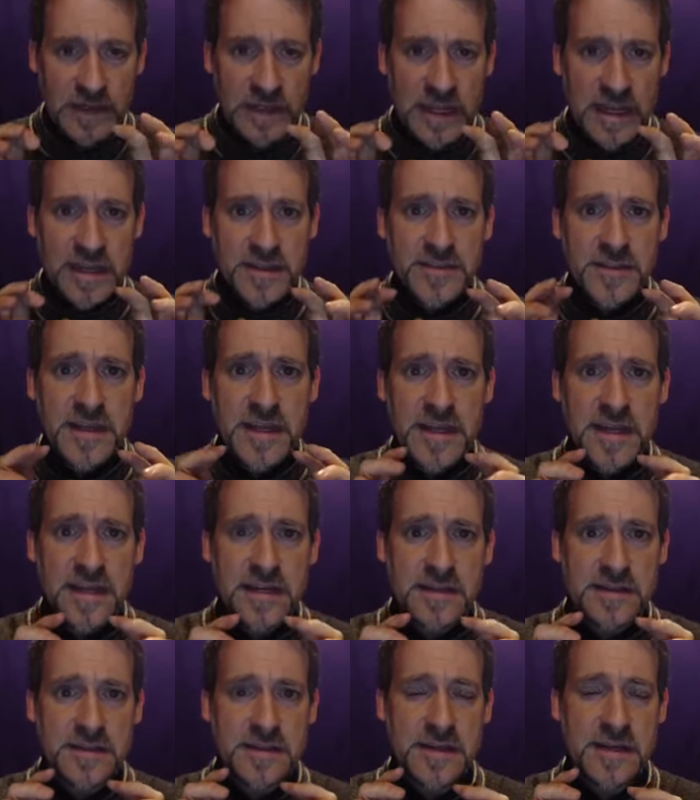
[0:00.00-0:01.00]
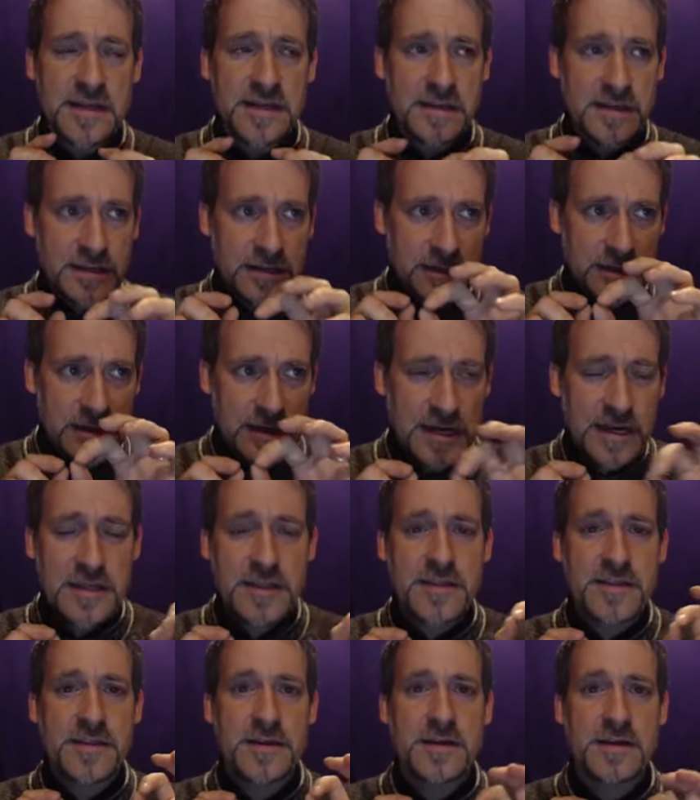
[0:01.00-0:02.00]
and they, they
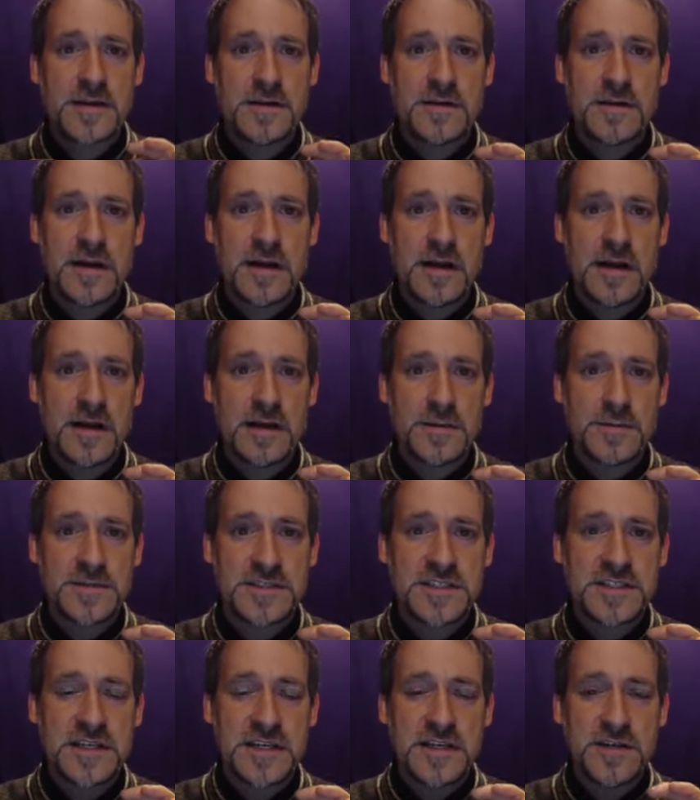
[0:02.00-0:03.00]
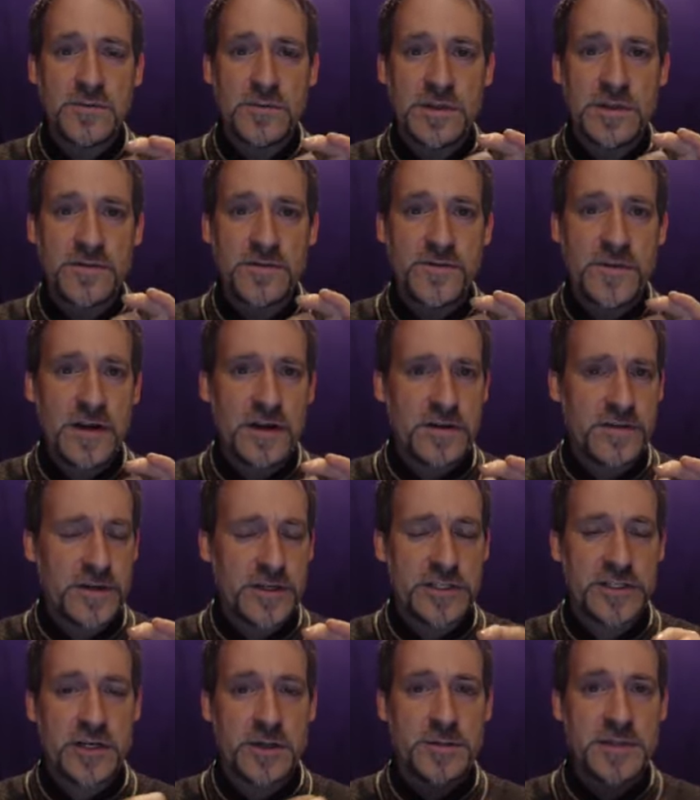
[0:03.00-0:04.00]
cut their um, skin with a very,
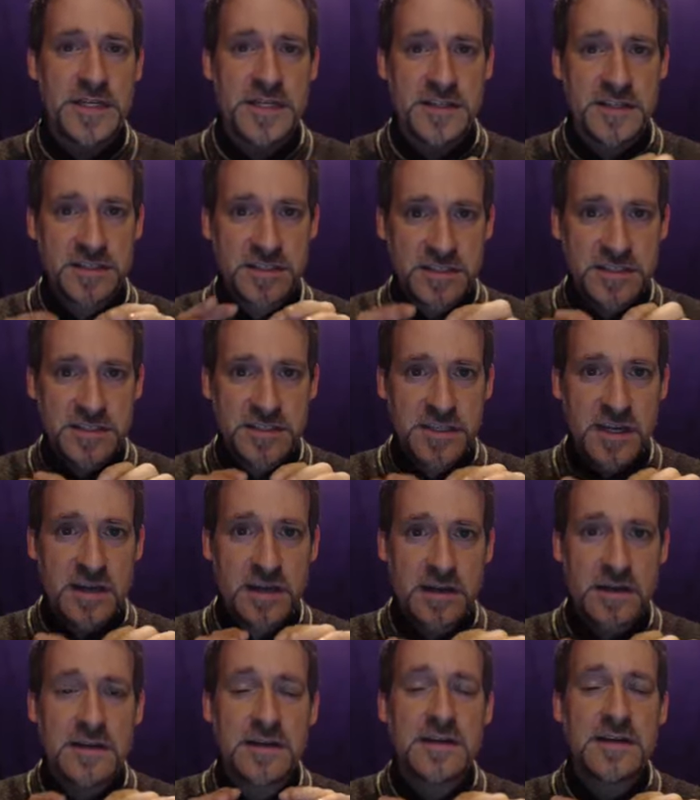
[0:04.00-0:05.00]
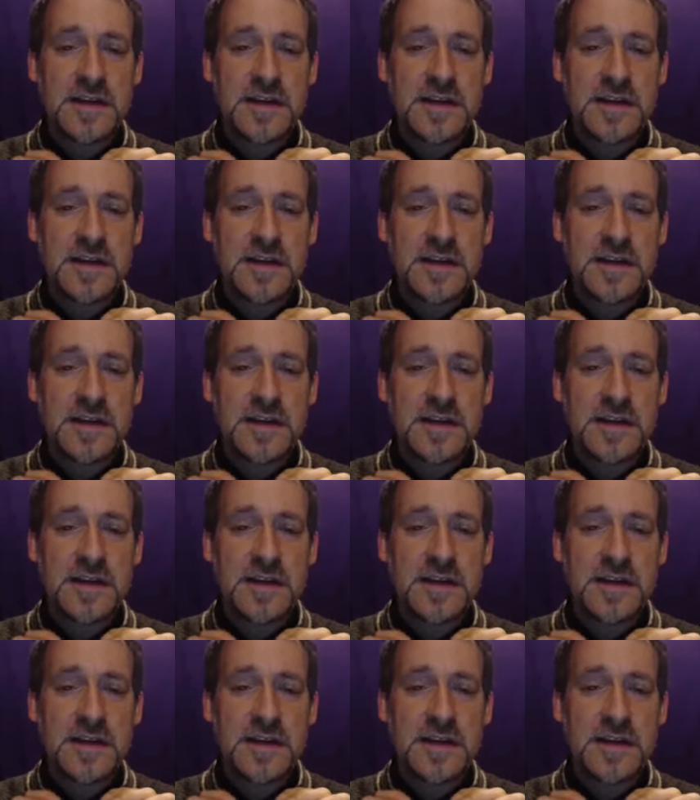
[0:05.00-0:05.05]
very sharp teeth and suck